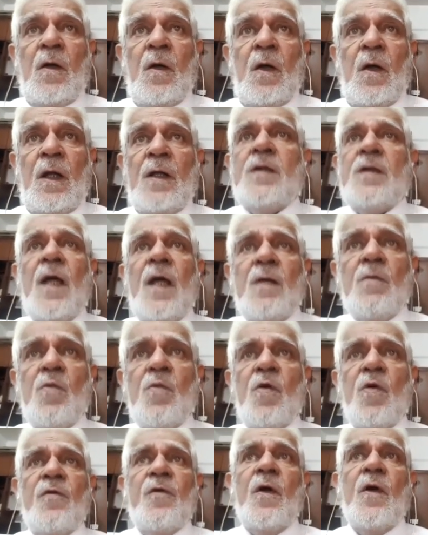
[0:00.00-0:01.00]
and then
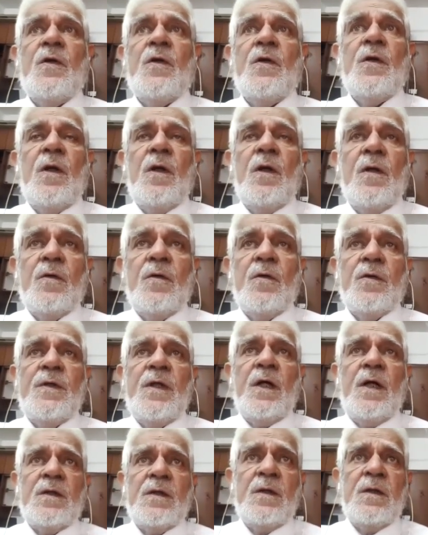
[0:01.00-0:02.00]
move on to
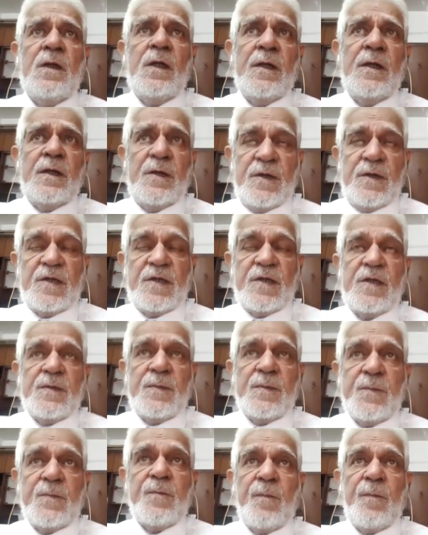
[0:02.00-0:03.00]
the other layers.
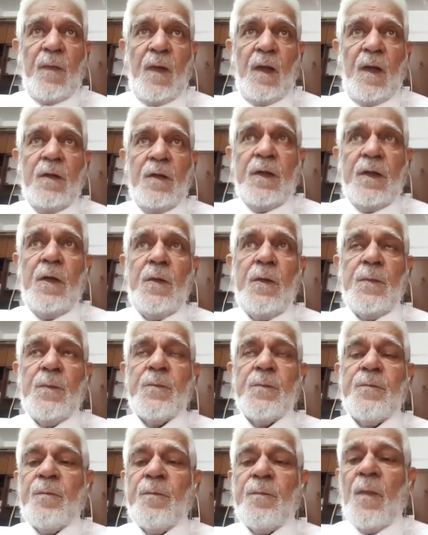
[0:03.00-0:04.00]
Okay.
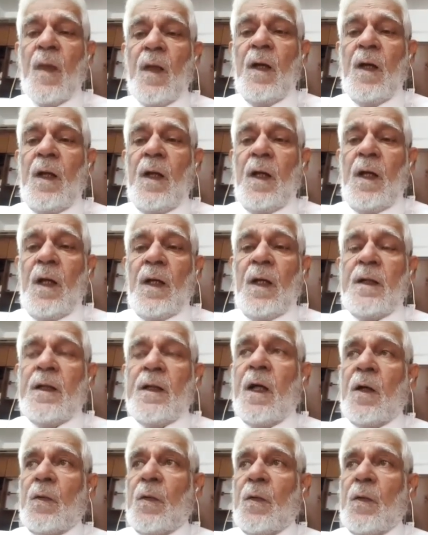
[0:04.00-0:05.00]

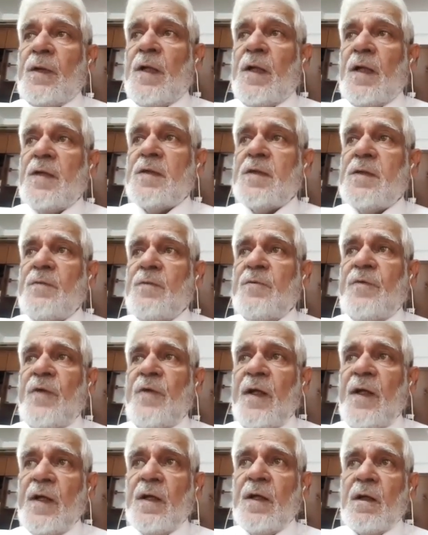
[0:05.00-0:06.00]
Now, there are some
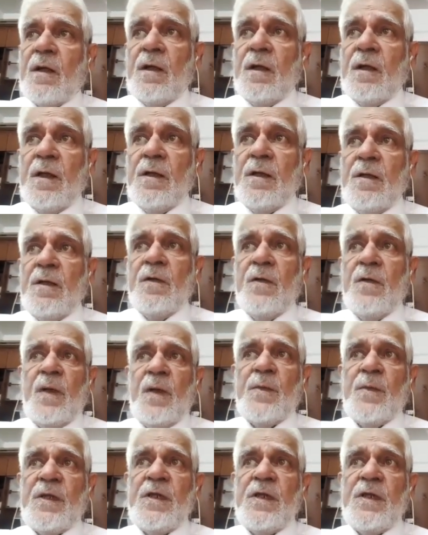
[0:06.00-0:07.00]
very clear
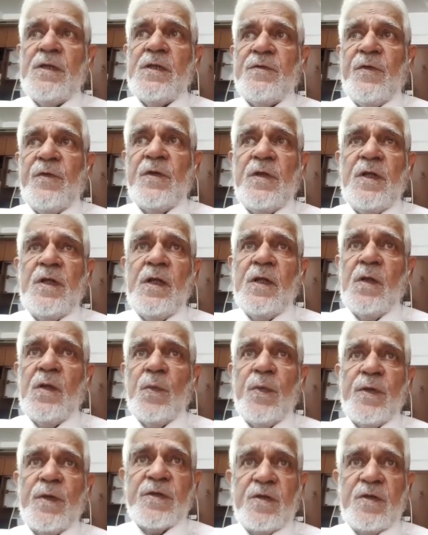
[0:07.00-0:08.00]
remedies for dealing
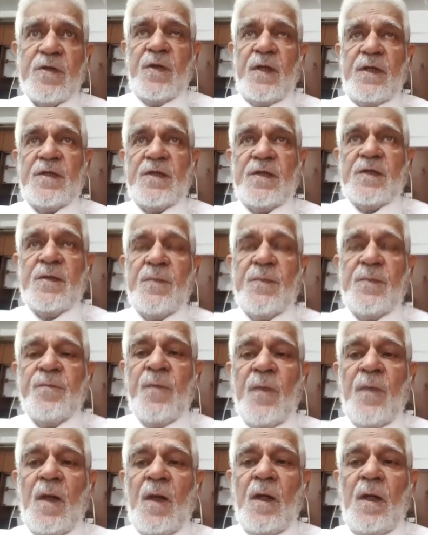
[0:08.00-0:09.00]
with stress.
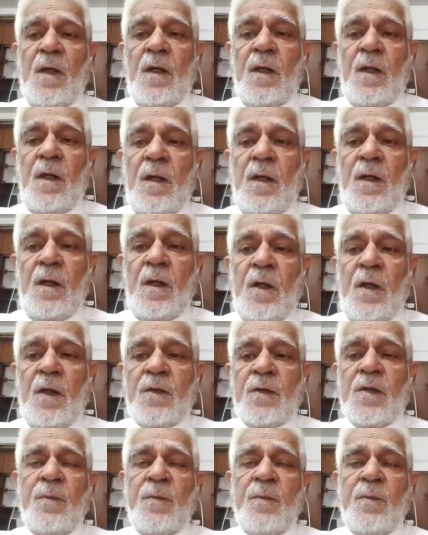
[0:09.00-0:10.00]

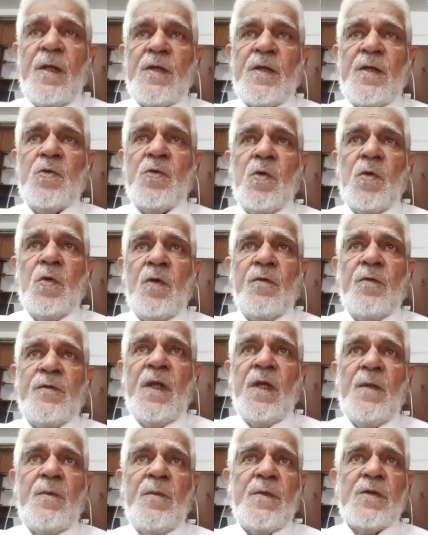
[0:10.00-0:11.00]
The best known of
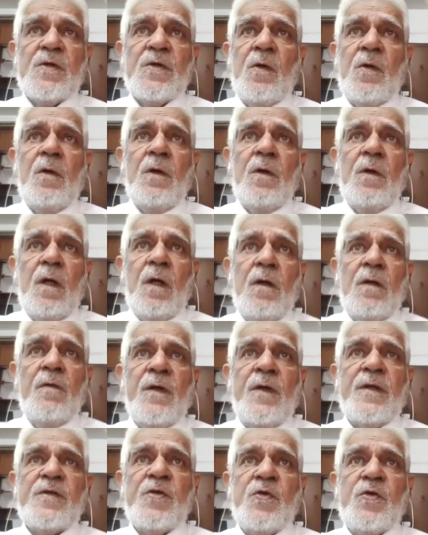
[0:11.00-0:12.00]
them is called
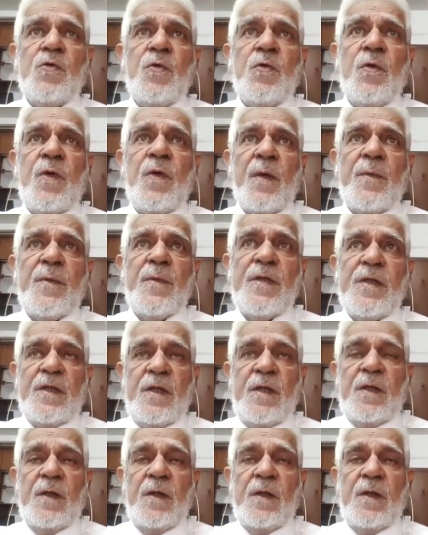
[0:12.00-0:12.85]
rescue remedy.